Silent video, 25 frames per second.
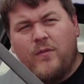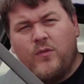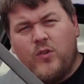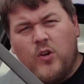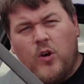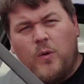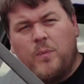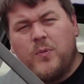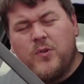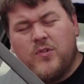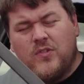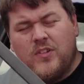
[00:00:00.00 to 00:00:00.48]

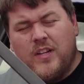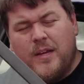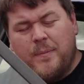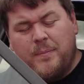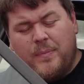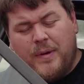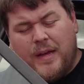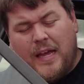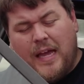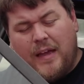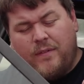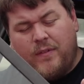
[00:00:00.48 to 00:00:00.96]
copper slip
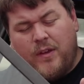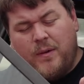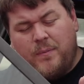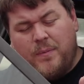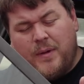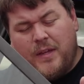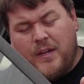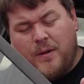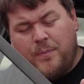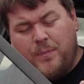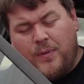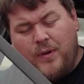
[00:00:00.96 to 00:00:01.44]
having
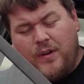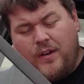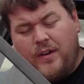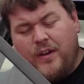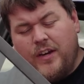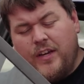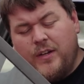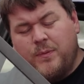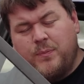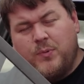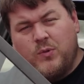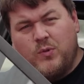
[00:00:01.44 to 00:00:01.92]
been
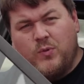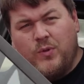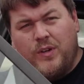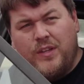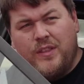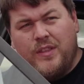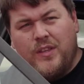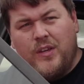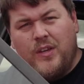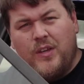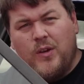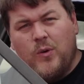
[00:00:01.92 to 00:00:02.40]
applied between
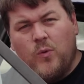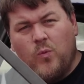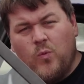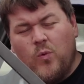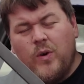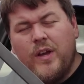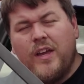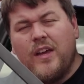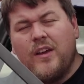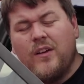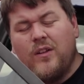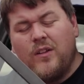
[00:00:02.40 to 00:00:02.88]
the
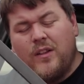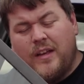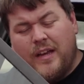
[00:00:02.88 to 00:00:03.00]
wheel